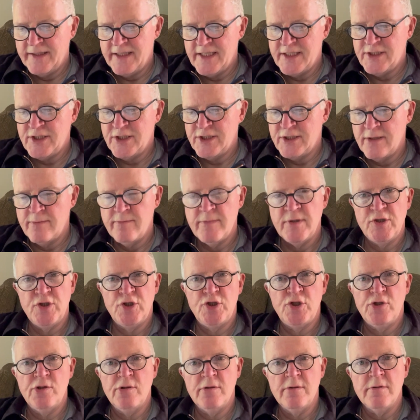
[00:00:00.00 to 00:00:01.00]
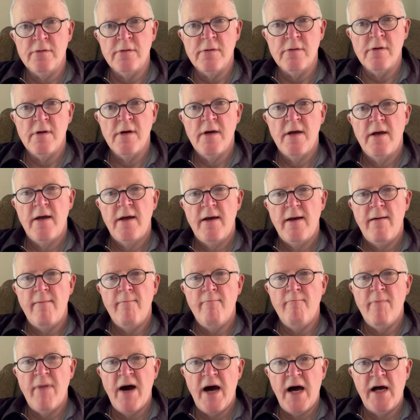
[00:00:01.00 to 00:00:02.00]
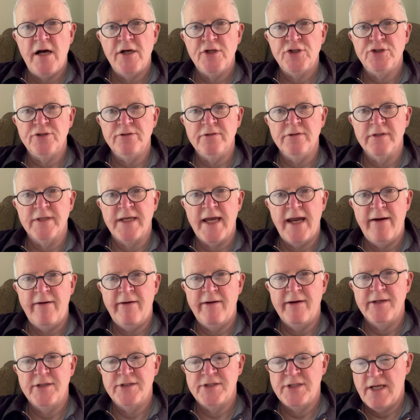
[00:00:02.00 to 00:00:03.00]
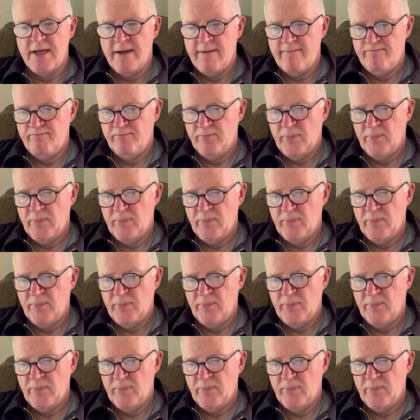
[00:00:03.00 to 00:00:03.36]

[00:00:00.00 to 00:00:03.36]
This is a mature, martial character,